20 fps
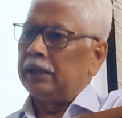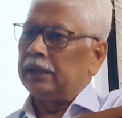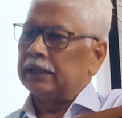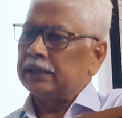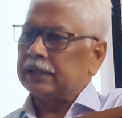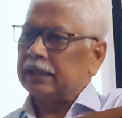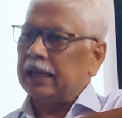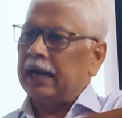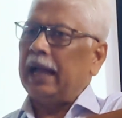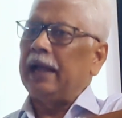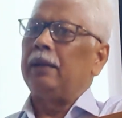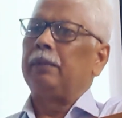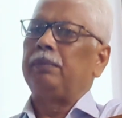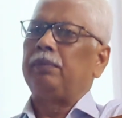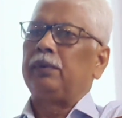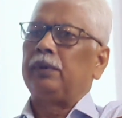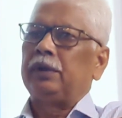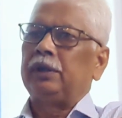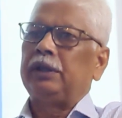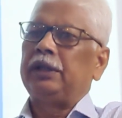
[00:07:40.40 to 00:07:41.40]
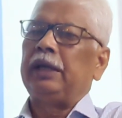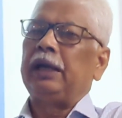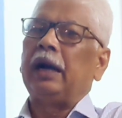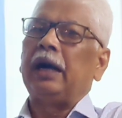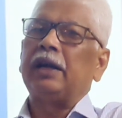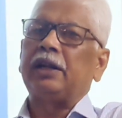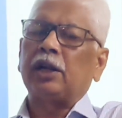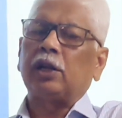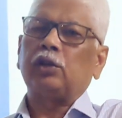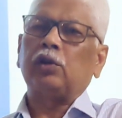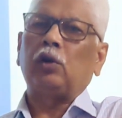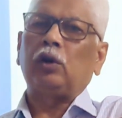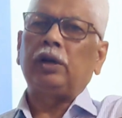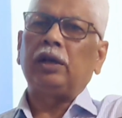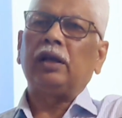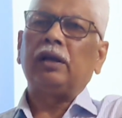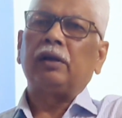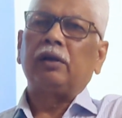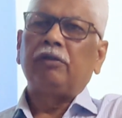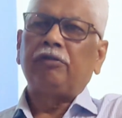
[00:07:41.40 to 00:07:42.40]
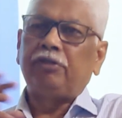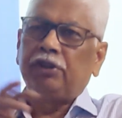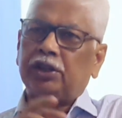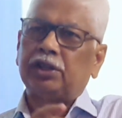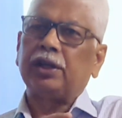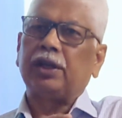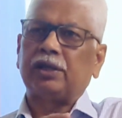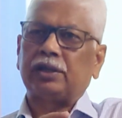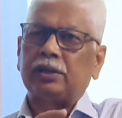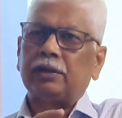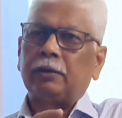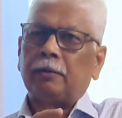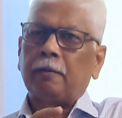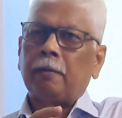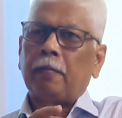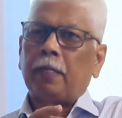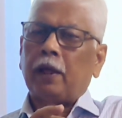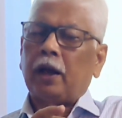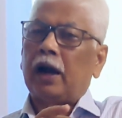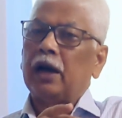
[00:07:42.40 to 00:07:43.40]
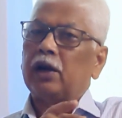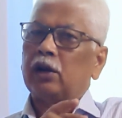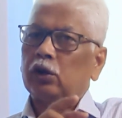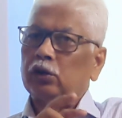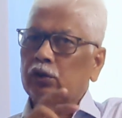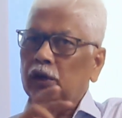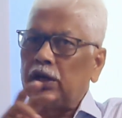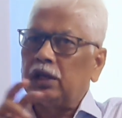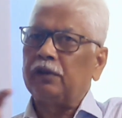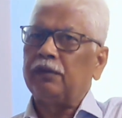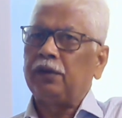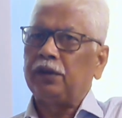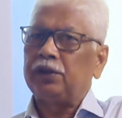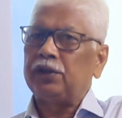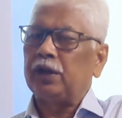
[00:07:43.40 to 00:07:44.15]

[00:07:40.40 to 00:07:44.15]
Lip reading: describe the ultrasonic features. Ultrasonic